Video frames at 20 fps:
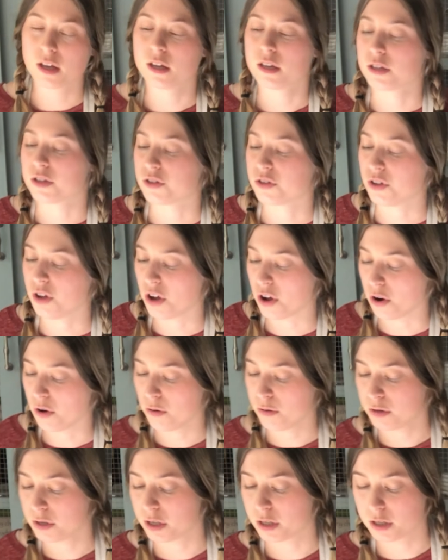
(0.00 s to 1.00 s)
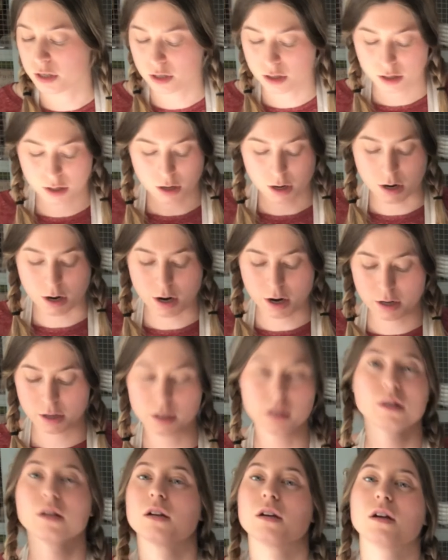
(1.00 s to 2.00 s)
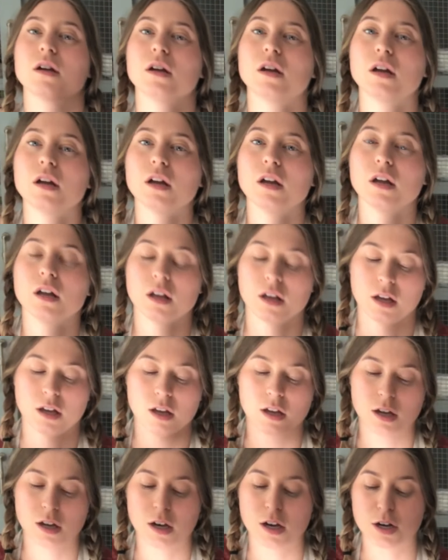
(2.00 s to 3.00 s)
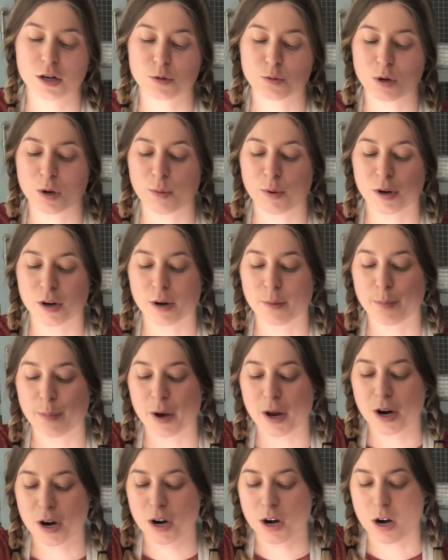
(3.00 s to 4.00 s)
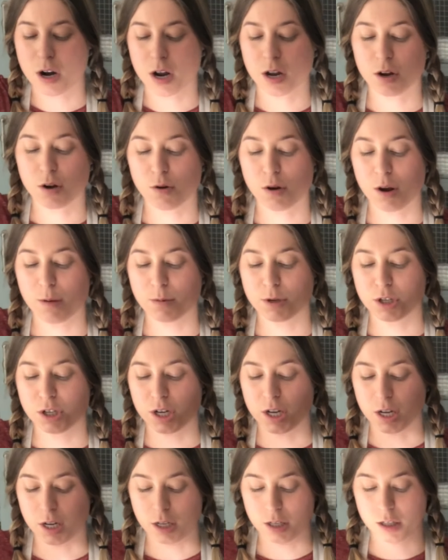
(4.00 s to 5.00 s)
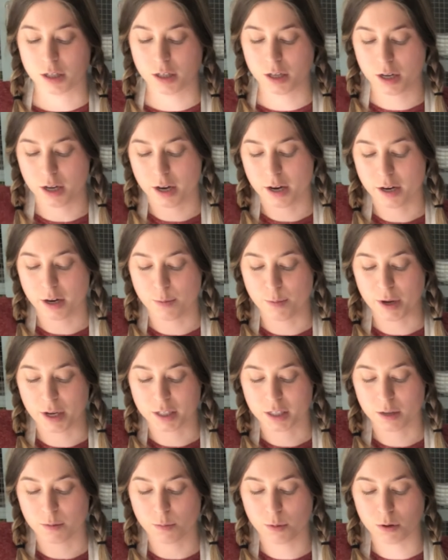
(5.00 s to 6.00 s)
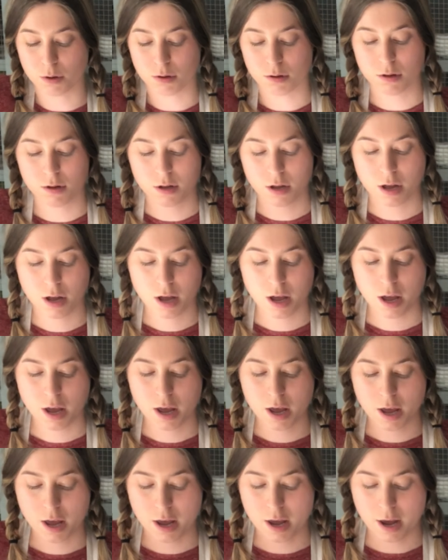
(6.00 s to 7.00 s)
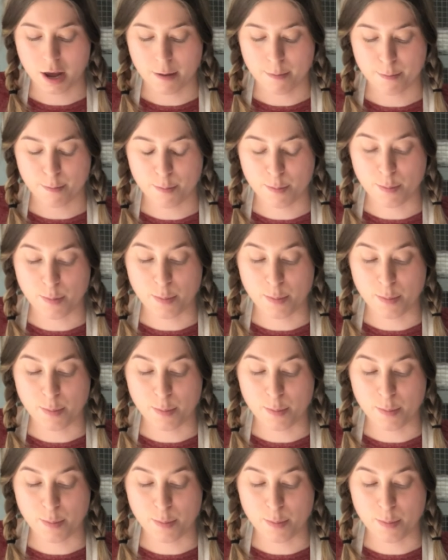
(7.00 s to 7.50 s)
So to start, You just want to put your butter and cream cheese in your mixing bowl and